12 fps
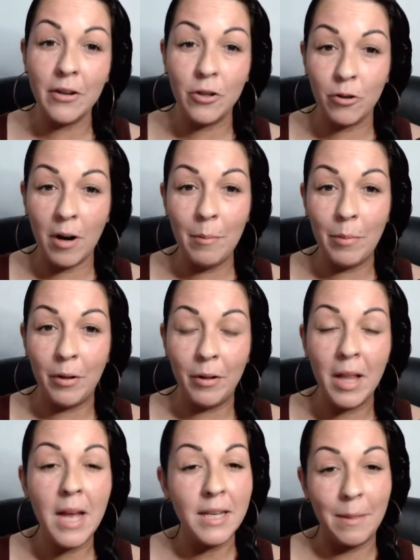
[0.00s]
of
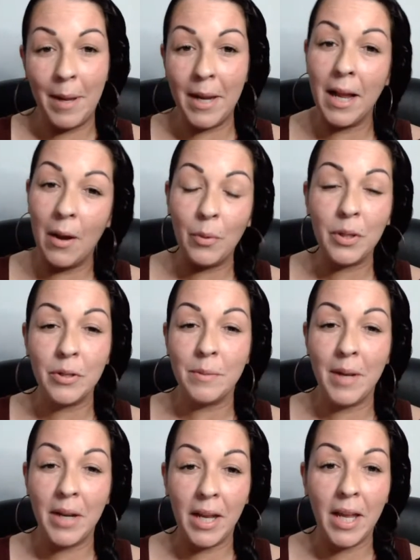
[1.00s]
trouble depending on what those
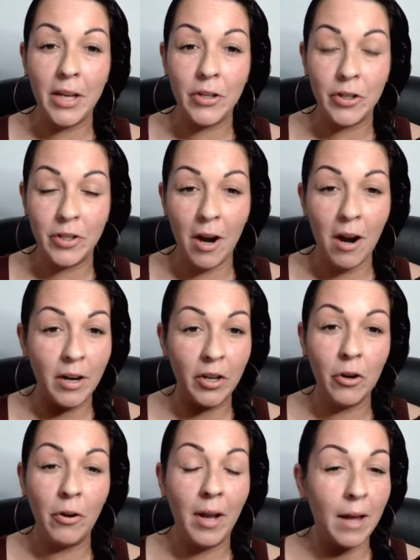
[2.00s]
medications are.
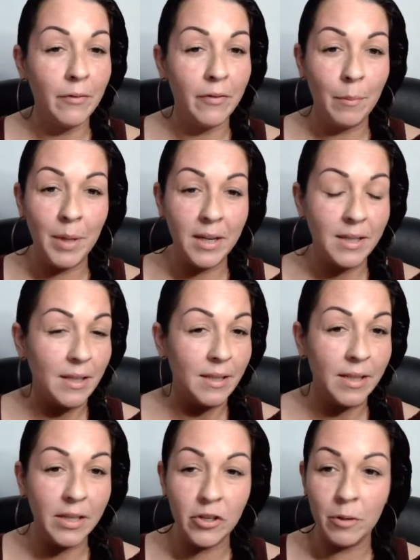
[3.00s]
God forbid it's a
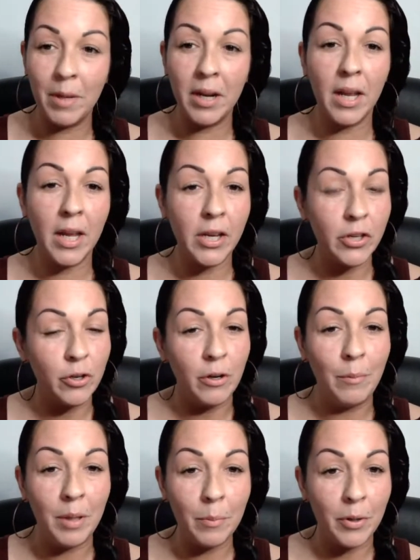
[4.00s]
seizure medication or
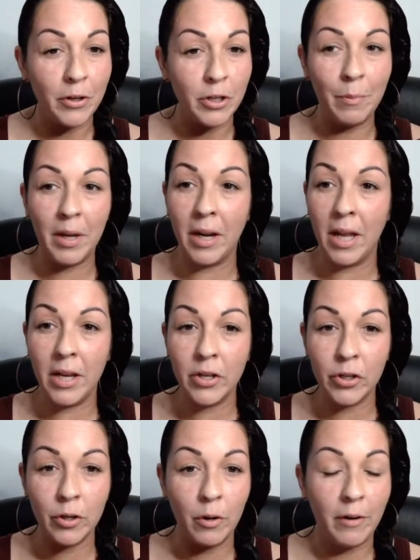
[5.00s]
a blood pressure
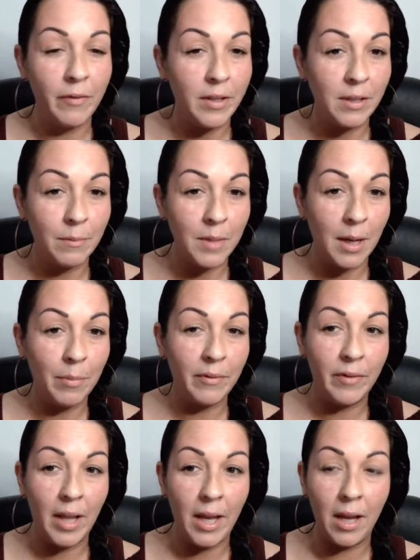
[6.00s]
medication, or if it's some type
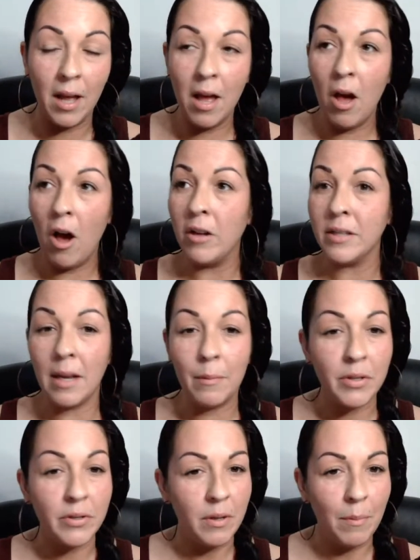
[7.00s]
of like
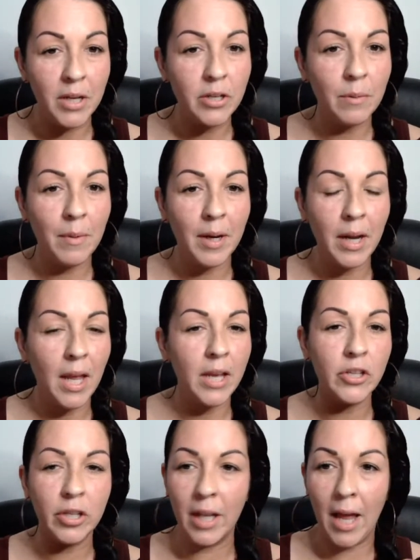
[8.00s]
Alzheimer's dementia
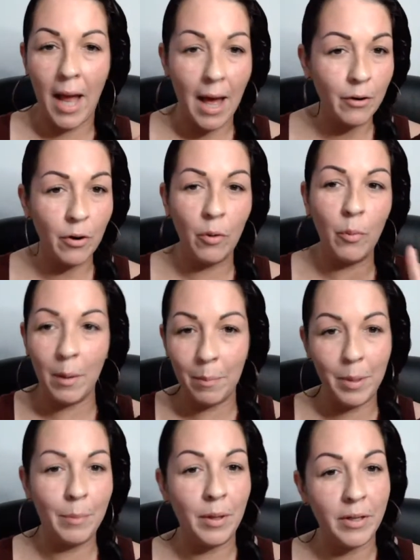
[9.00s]
medication. Like, I don't know what
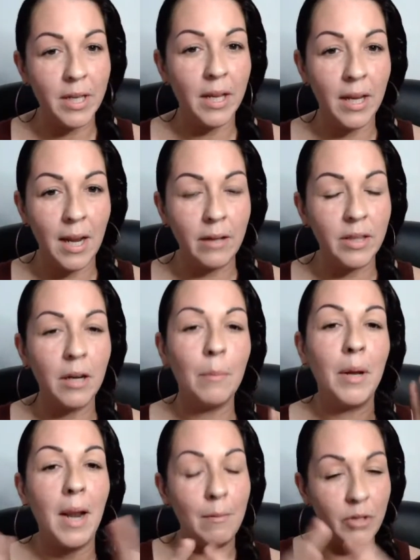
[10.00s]
people are taking out there,
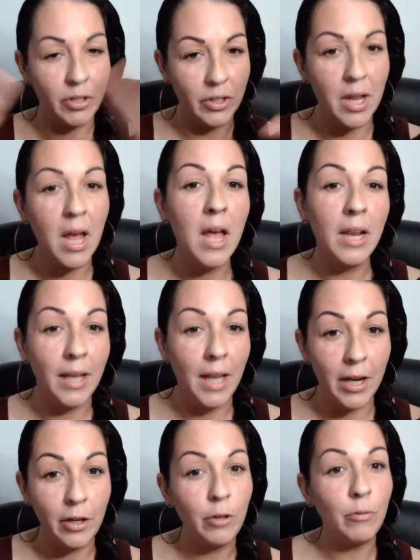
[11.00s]
but I'm just
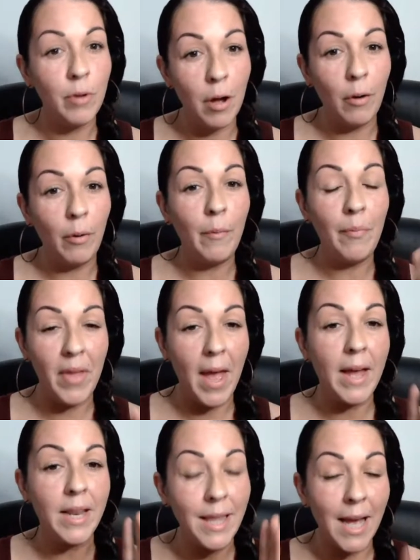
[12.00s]
letting you know
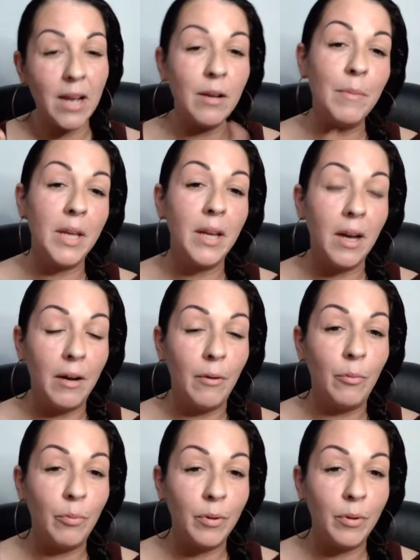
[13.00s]
that that could be a